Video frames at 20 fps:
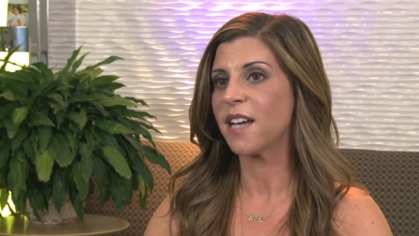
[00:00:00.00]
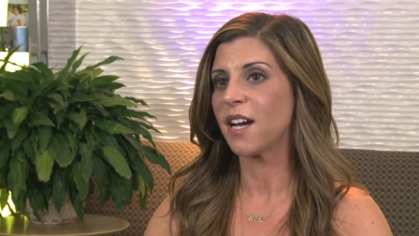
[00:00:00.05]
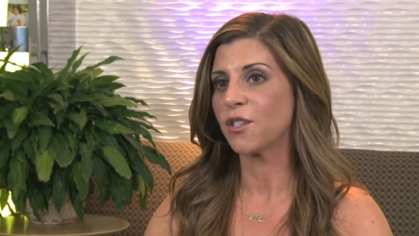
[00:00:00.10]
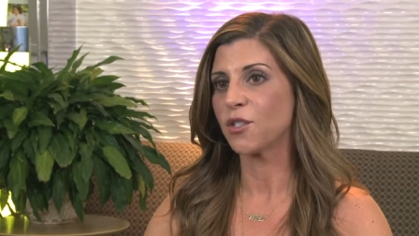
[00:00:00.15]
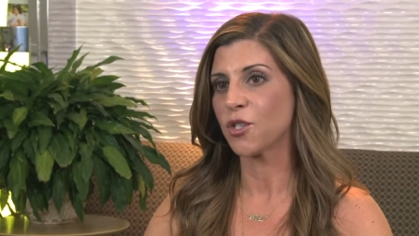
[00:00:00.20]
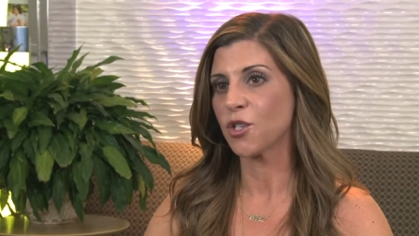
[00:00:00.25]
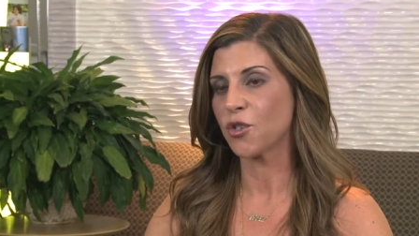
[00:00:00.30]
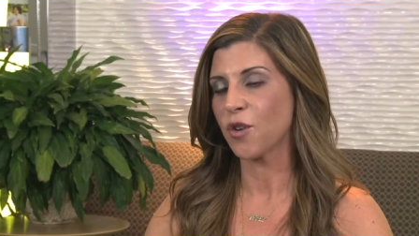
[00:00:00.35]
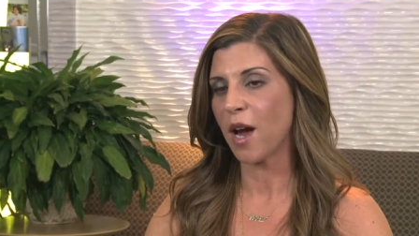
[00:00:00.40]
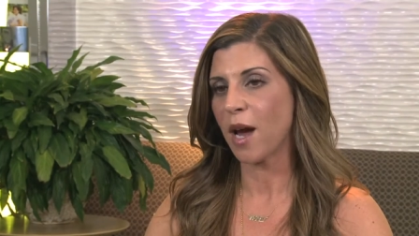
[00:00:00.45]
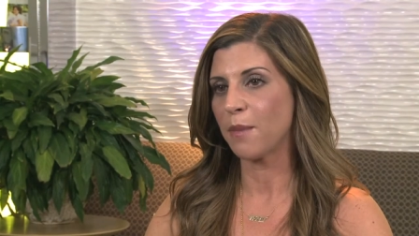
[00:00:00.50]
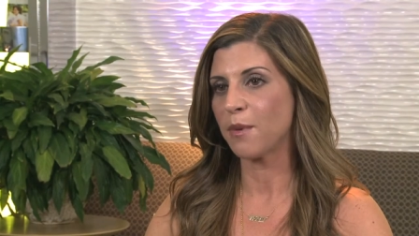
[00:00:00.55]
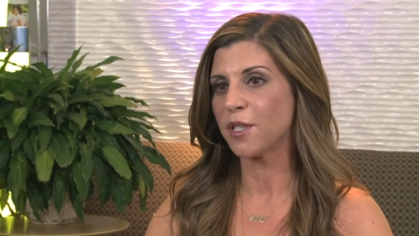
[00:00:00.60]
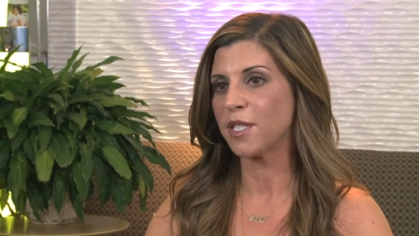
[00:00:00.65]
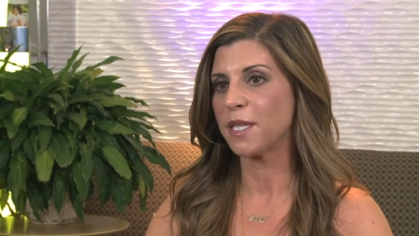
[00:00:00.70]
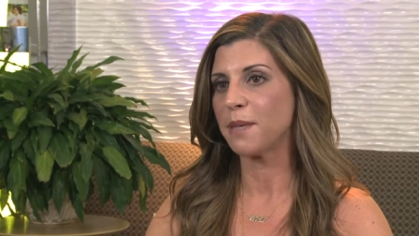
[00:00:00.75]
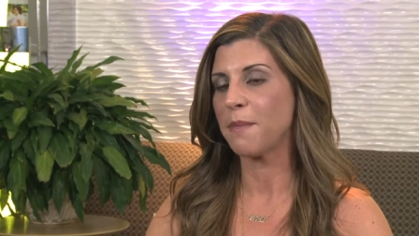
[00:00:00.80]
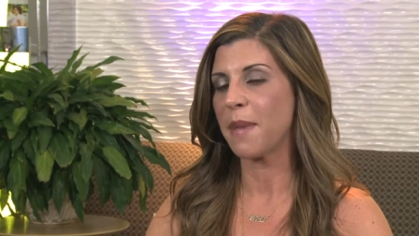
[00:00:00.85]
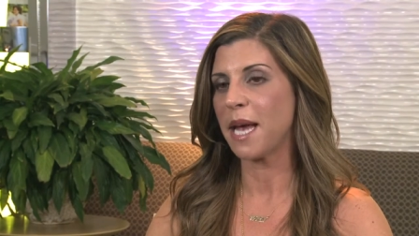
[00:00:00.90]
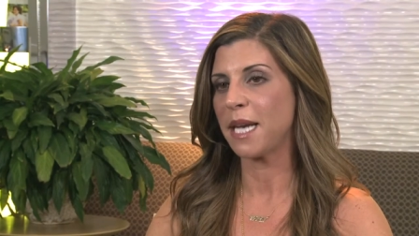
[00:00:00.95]
Dr. Schreiber
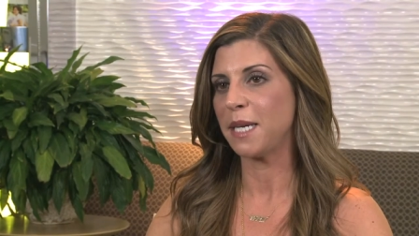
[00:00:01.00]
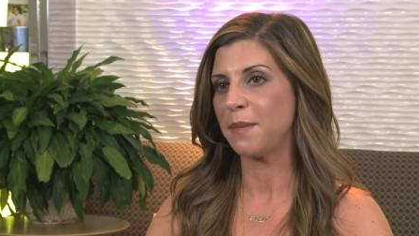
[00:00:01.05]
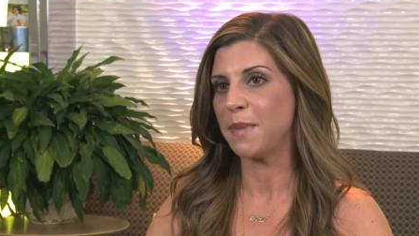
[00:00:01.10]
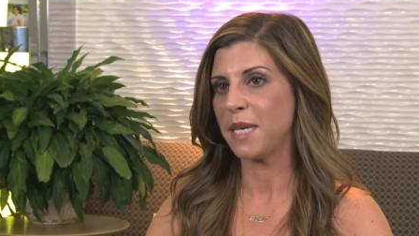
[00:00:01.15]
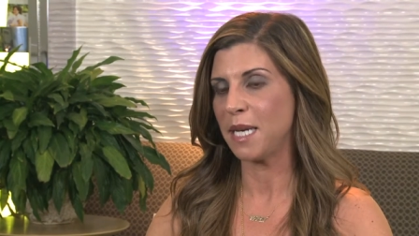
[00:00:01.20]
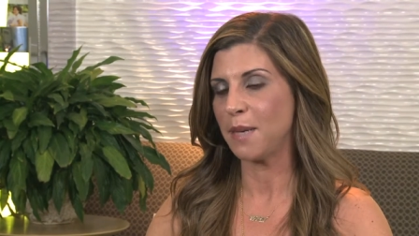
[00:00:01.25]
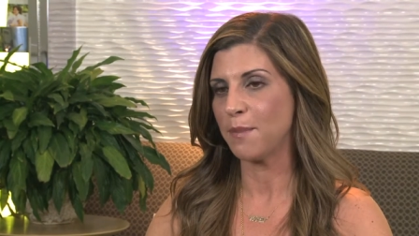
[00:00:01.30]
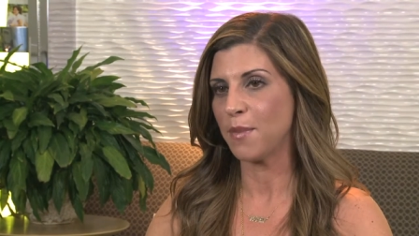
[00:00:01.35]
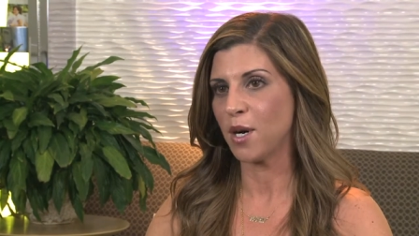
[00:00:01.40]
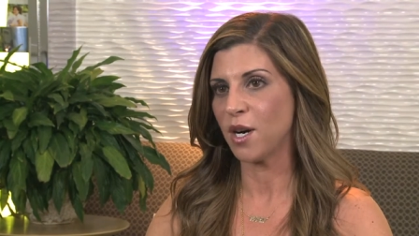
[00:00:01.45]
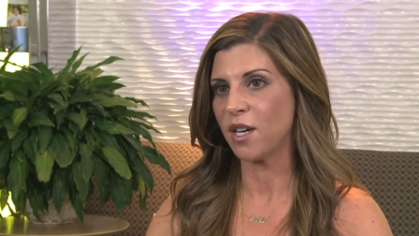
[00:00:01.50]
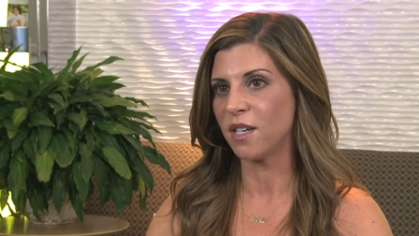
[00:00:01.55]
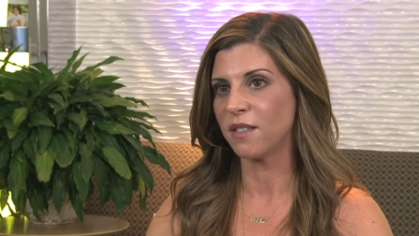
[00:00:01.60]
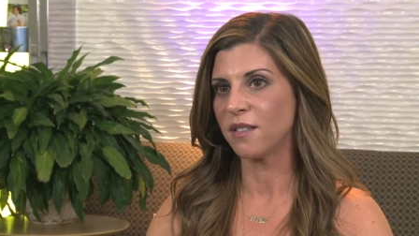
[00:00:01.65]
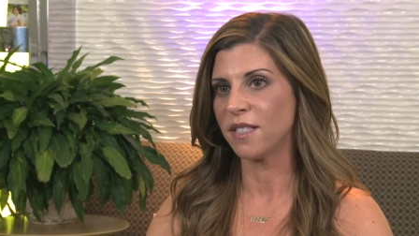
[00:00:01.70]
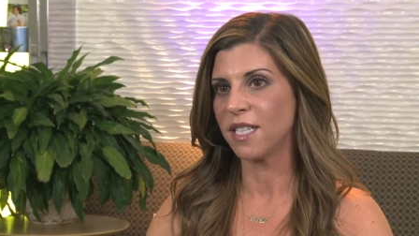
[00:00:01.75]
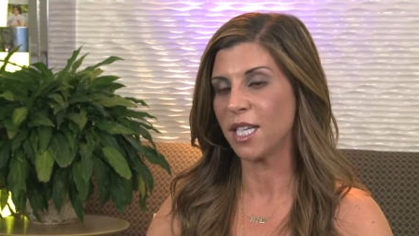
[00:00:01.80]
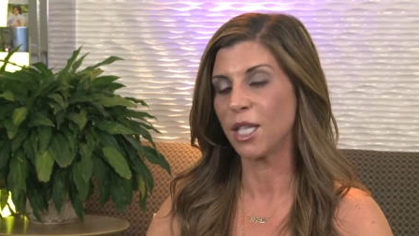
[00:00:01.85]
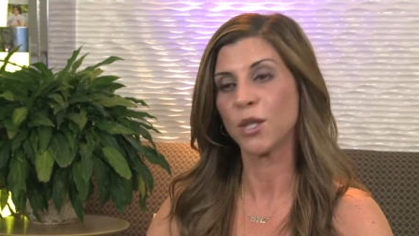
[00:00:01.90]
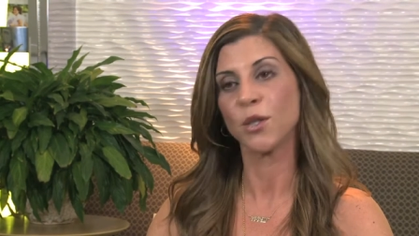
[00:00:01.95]
to many
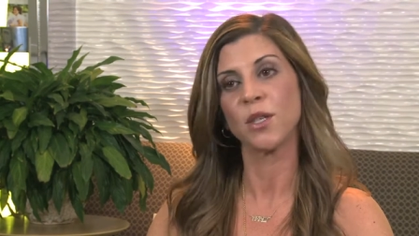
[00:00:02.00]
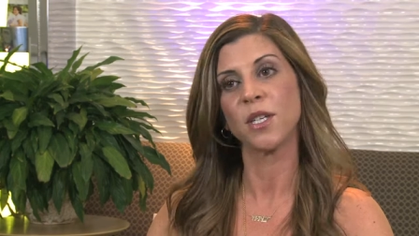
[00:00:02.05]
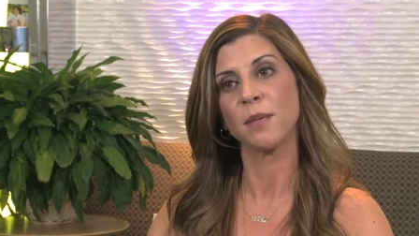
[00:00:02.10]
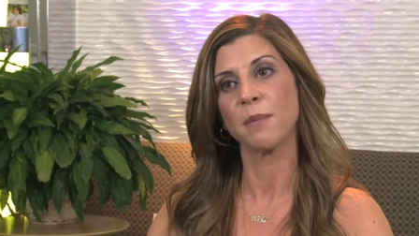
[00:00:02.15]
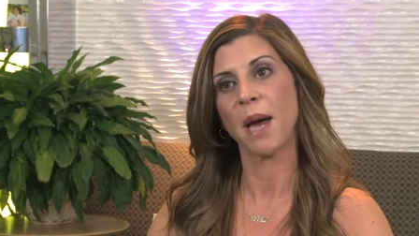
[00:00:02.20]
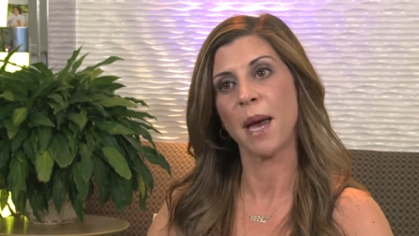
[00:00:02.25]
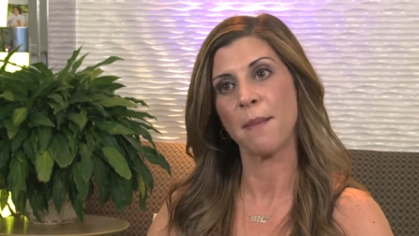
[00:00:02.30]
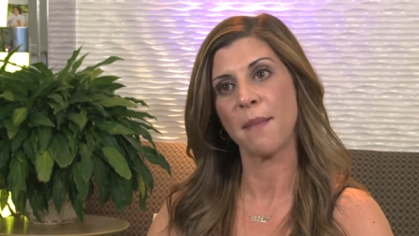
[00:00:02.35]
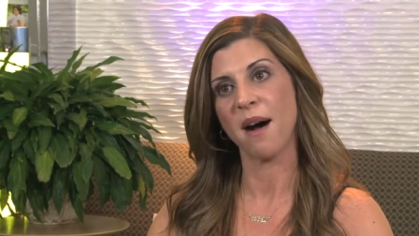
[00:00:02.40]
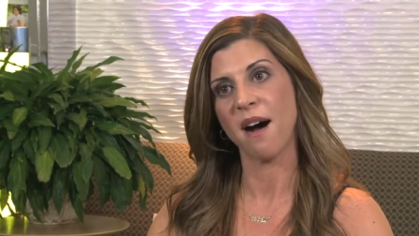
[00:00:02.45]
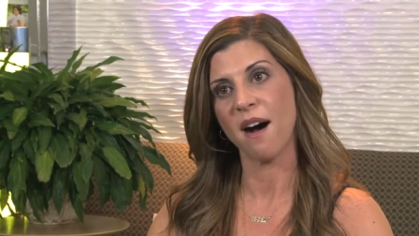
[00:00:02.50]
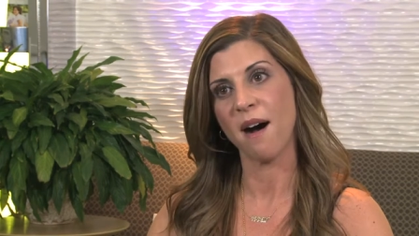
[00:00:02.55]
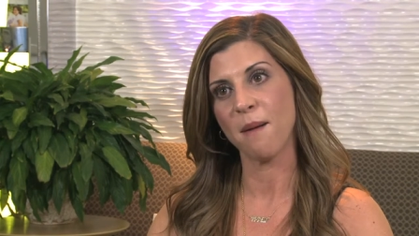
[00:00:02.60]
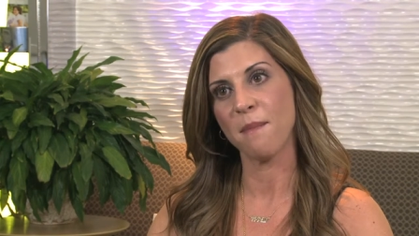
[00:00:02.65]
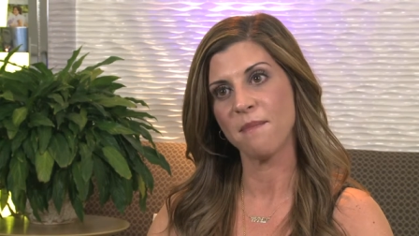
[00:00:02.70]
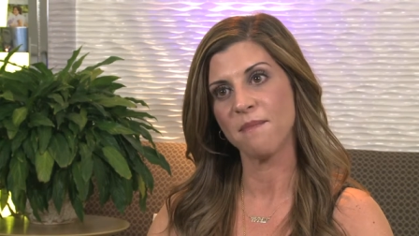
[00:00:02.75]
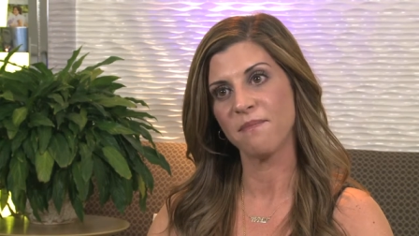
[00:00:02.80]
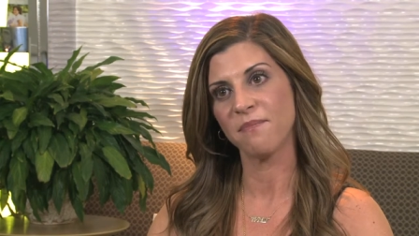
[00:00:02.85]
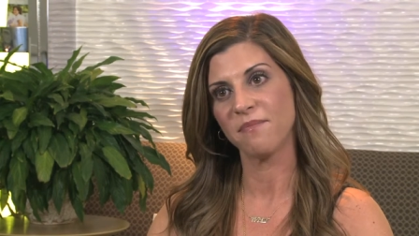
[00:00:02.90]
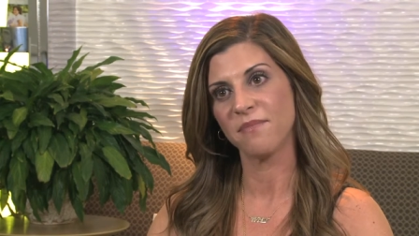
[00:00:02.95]
people, including my
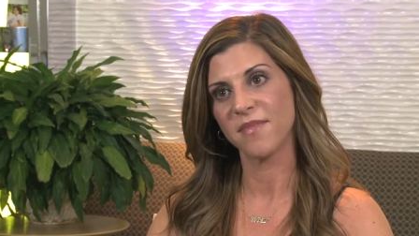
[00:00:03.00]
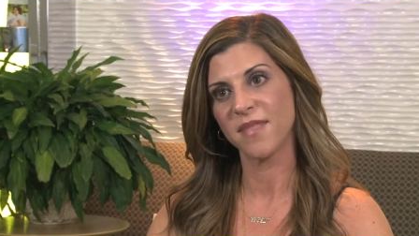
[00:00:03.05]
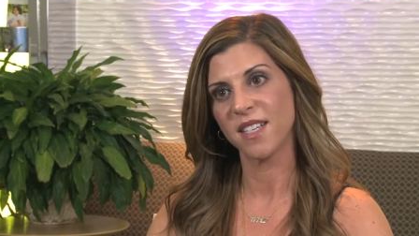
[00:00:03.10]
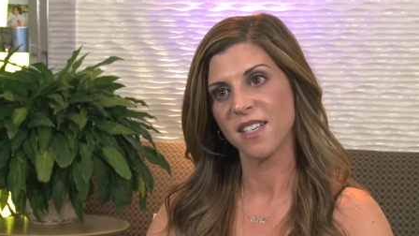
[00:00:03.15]
mom,